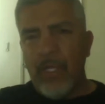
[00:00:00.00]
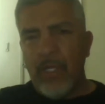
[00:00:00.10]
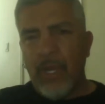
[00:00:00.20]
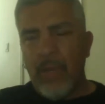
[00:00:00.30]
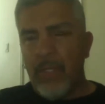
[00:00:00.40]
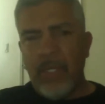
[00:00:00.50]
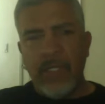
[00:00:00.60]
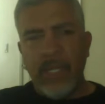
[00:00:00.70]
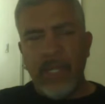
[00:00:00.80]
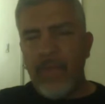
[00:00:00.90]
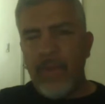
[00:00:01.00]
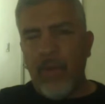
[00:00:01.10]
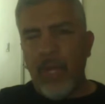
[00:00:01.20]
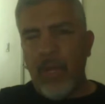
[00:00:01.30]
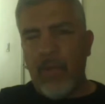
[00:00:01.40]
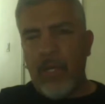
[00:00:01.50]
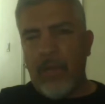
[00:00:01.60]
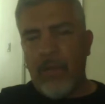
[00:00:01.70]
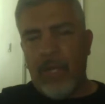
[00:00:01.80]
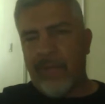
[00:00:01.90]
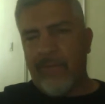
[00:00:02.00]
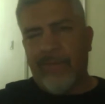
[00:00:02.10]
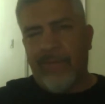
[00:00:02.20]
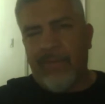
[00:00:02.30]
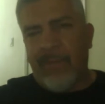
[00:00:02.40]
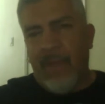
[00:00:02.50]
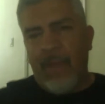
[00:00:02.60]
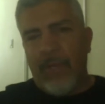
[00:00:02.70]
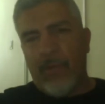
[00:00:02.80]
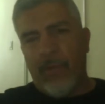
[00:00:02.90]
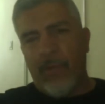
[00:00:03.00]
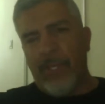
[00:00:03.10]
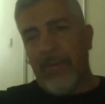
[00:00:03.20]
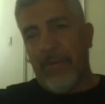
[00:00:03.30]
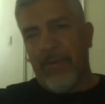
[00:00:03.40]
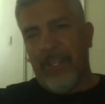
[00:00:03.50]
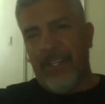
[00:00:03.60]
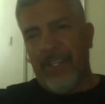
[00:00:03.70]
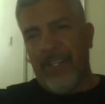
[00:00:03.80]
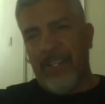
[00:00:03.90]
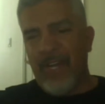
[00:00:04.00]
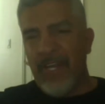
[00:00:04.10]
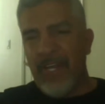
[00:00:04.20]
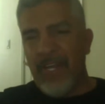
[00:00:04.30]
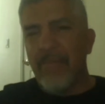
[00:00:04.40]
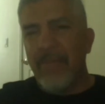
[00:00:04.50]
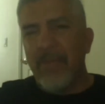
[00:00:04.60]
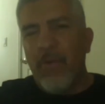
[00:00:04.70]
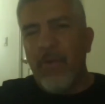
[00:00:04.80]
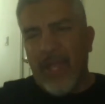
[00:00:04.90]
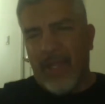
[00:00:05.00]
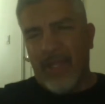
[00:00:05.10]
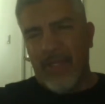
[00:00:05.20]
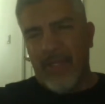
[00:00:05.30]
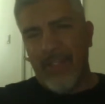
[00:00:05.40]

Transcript: I mean, it's not even a week when I'm like, I want to go to the gym already. And it hasn't been a week.